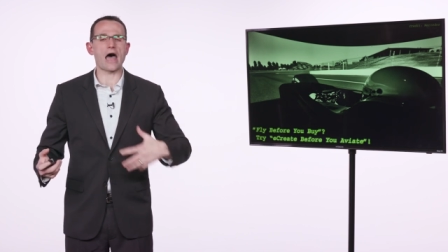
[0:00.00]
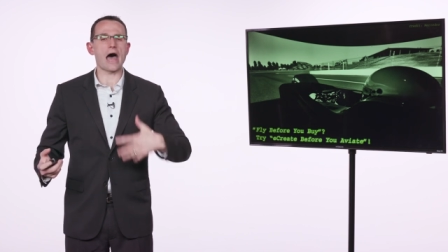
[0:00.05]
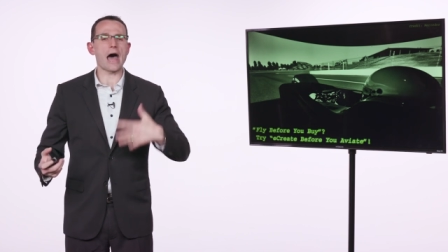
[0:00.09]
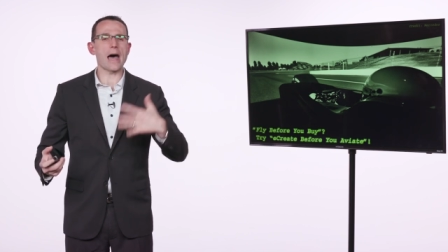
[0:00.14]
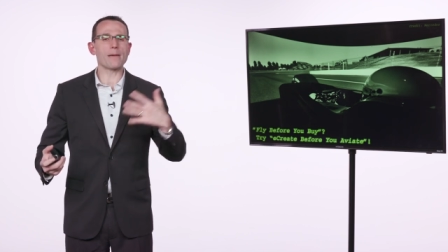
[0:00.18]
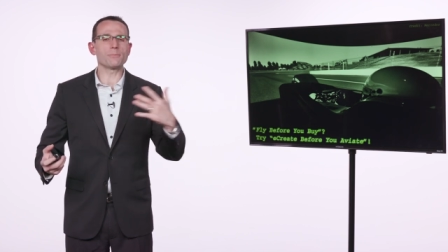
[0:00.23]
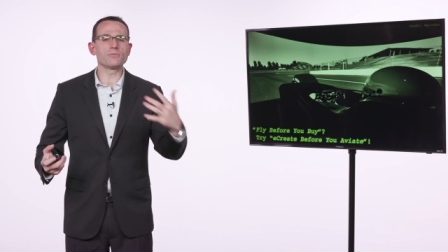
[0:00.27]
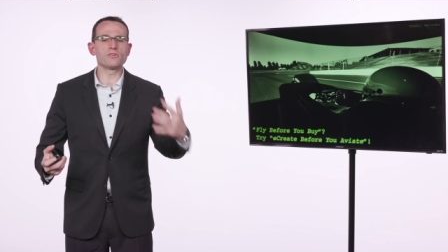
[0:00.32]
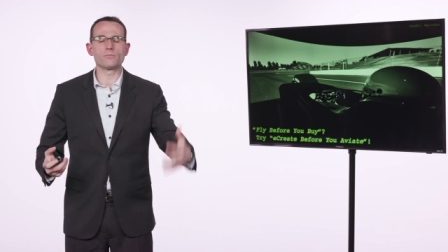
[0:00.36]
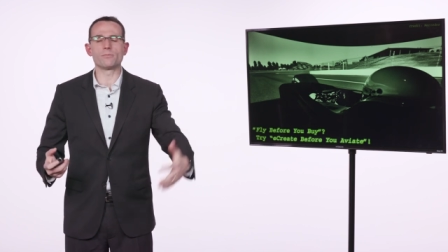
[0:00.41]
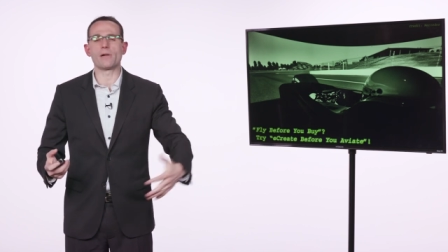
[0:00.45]

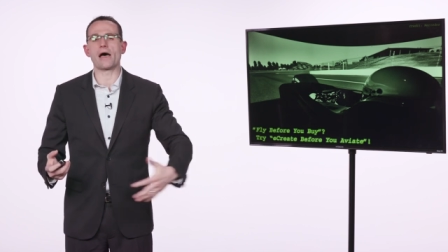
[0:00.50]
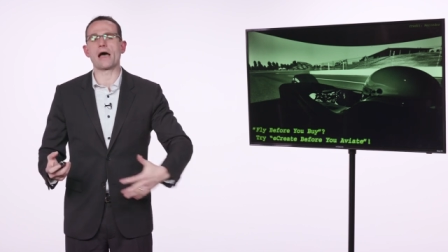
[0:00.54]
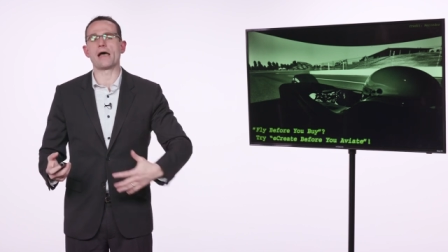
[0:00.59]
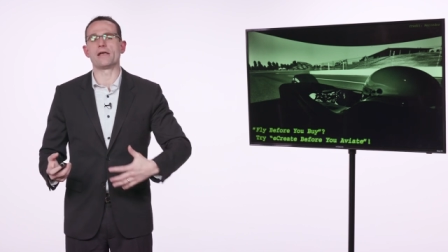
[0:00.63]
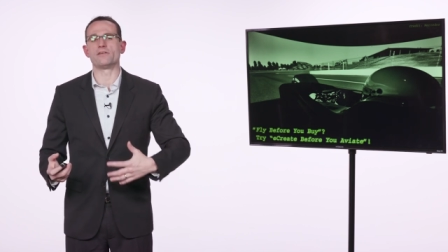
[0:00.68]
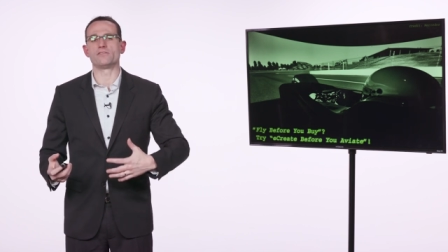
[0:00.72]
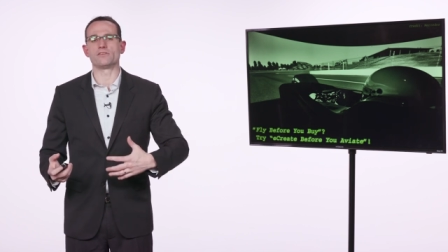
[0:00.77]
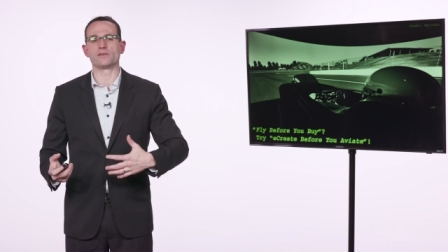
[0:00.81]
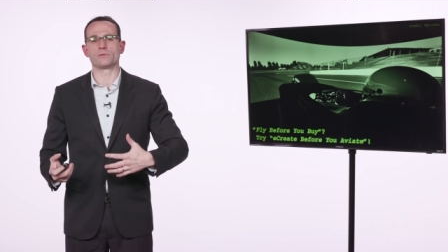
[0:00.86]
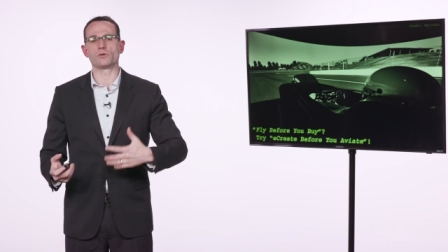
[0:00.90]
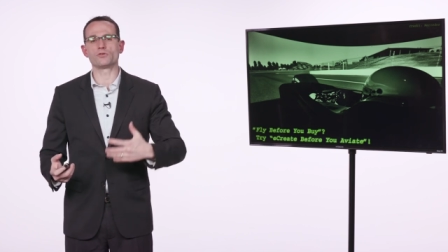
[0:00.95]

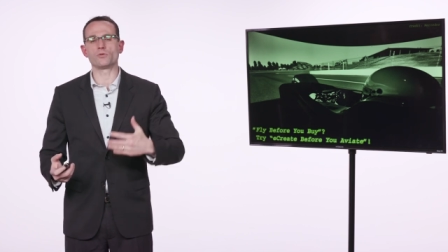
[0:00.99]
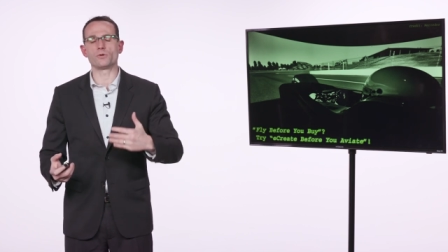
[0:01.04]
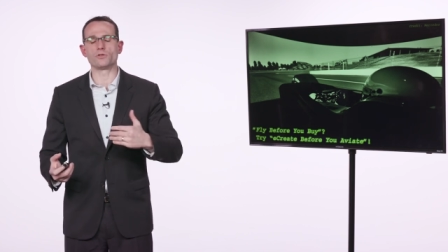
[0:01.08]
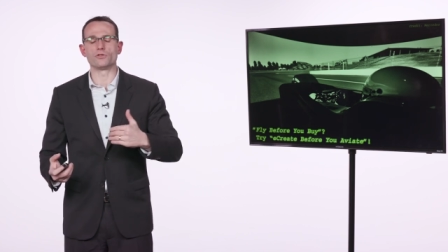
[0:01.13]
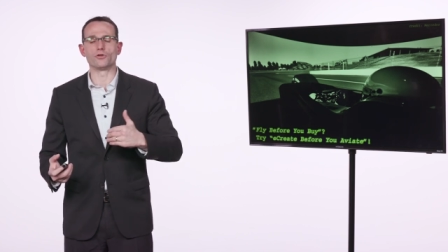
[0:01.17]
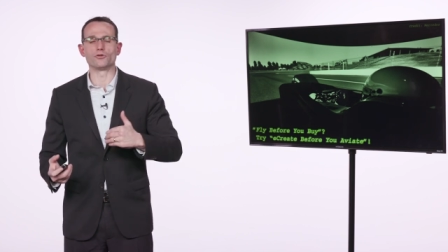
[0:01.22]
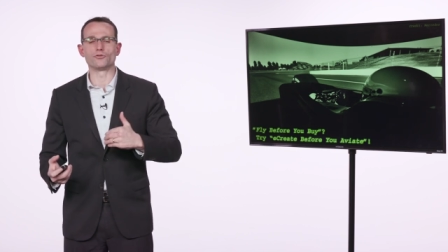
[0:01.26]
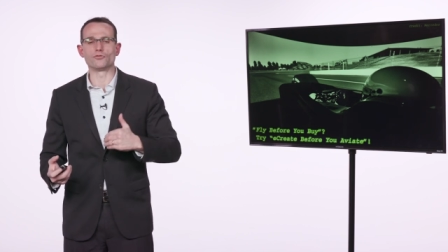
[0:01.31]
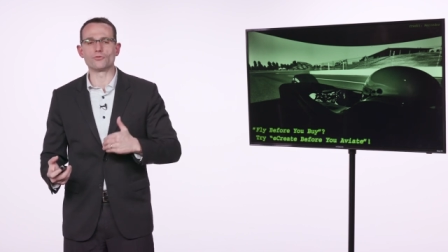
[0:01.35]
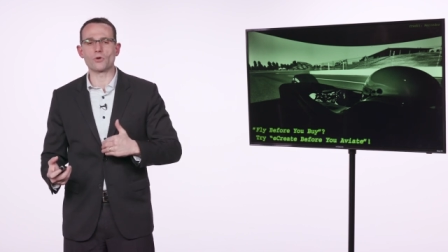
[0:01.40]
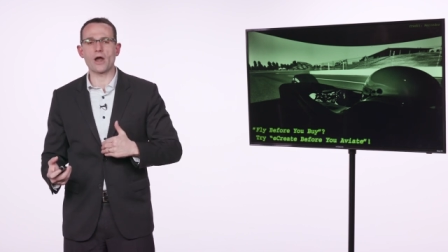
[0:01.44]
optimizing between
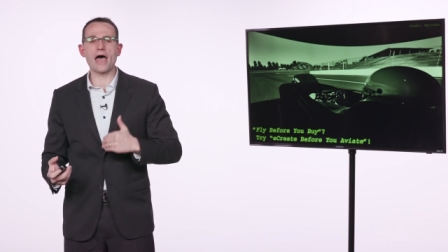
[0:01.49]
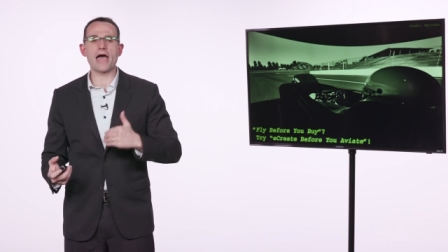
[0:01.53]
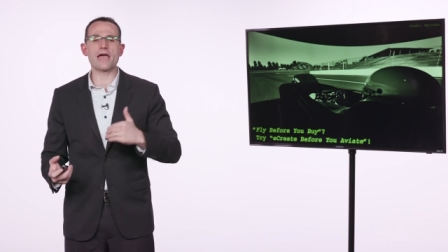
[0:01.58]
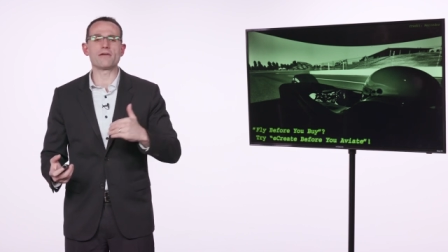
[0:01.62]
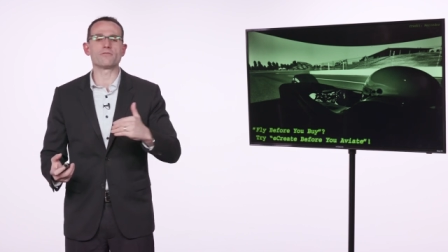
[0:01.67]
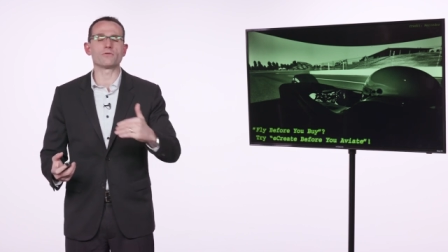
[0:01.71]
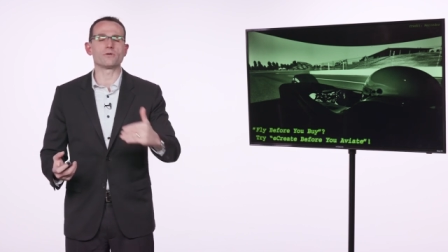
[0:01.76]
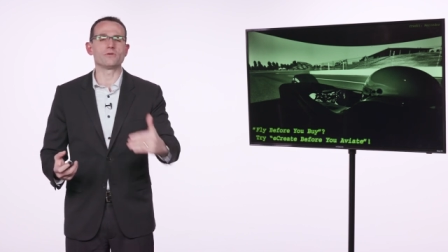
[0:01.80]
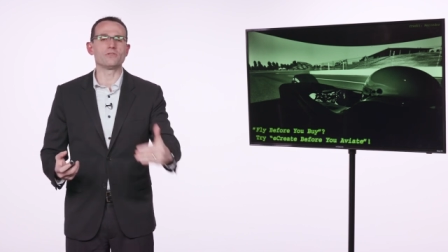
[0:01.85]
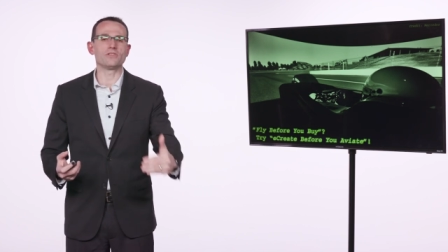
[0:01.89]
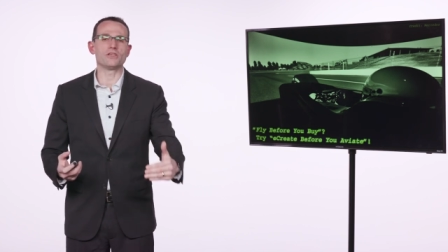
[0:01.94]
the
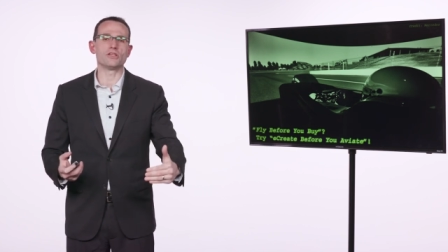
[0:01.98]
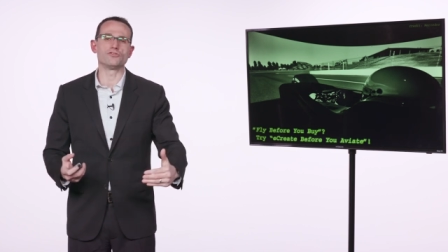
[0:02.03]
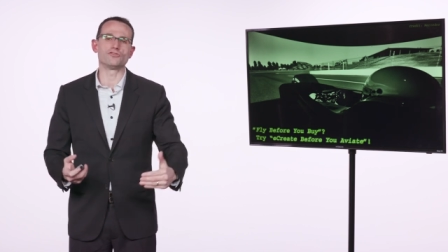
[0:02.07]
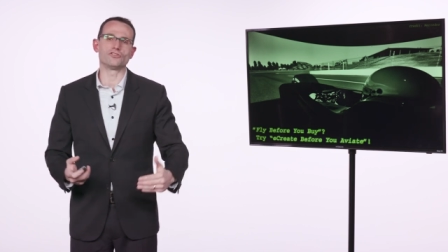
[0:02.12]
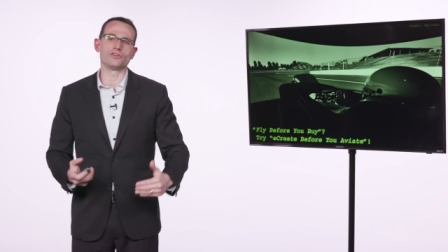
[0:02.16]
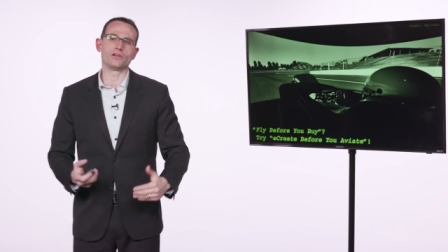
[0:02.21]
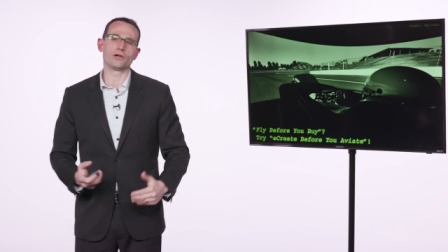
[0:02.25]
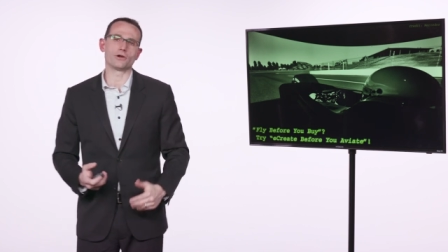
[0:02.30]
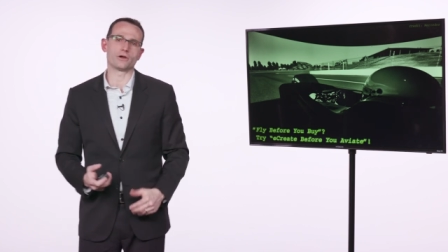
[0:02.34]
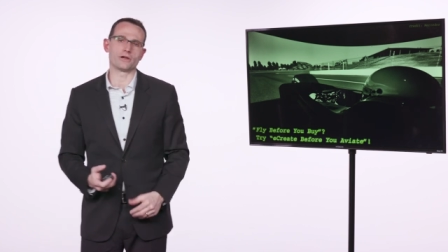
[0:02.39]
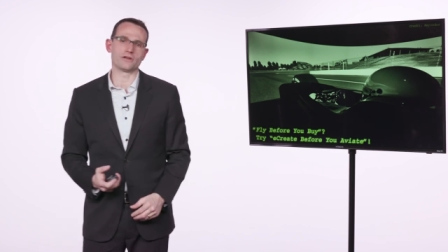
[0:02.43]
driver and the
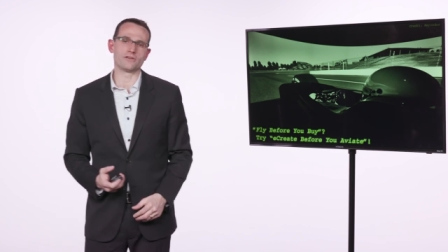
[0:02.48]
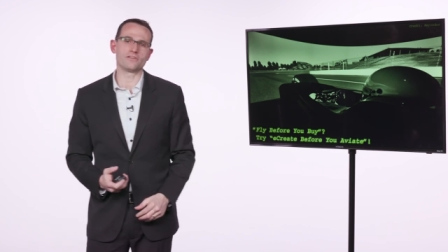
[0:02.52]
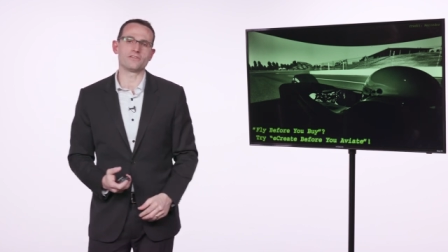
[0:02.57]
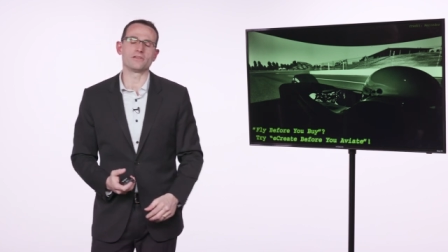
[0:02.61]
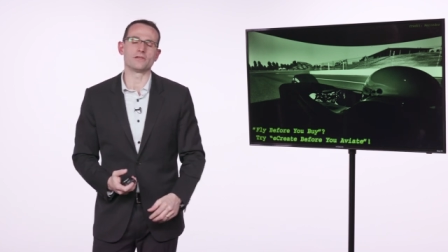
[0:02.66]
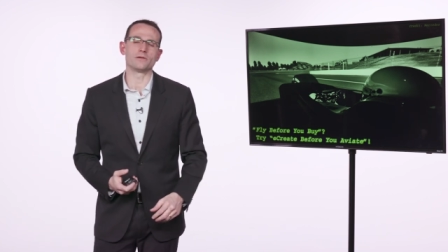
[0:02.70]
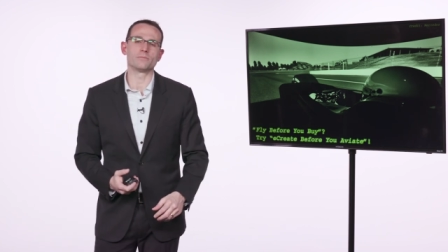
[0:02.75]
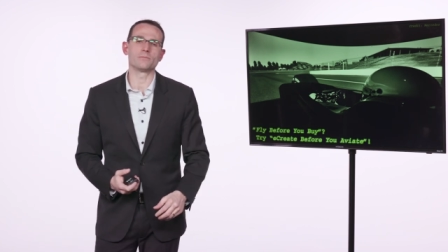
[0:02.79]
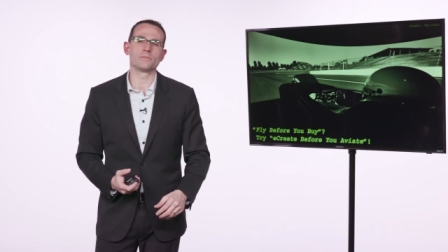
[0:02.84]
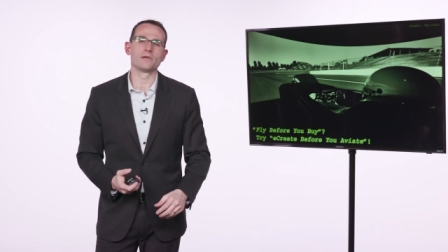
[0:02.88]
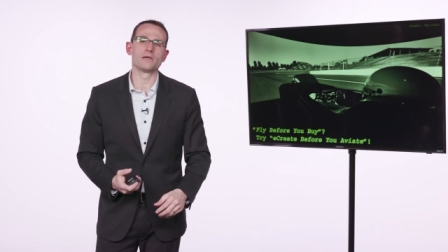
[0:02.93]
engineering
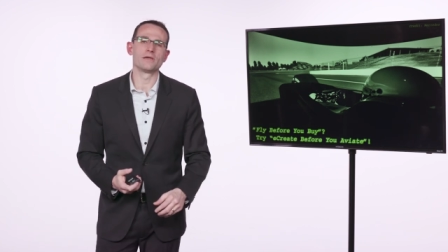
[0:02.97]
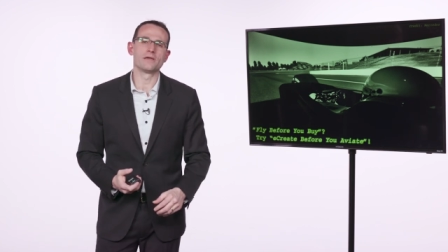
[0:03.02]
team,